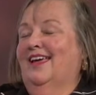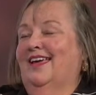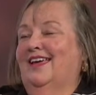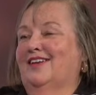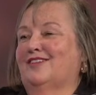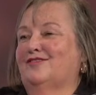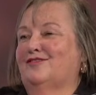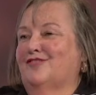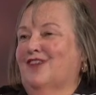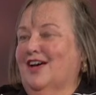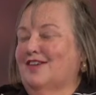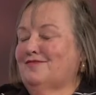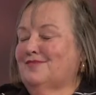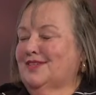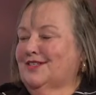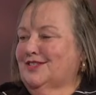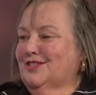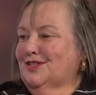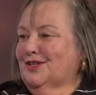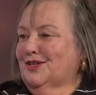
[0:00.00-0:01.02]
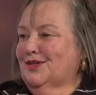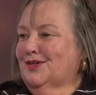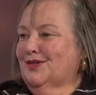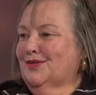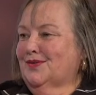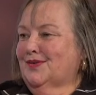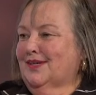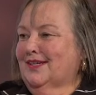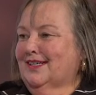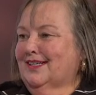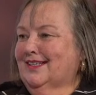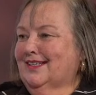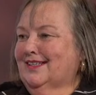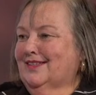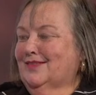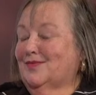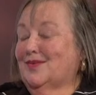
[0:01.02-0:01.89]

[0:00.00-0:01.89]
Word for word: And five months ago, I,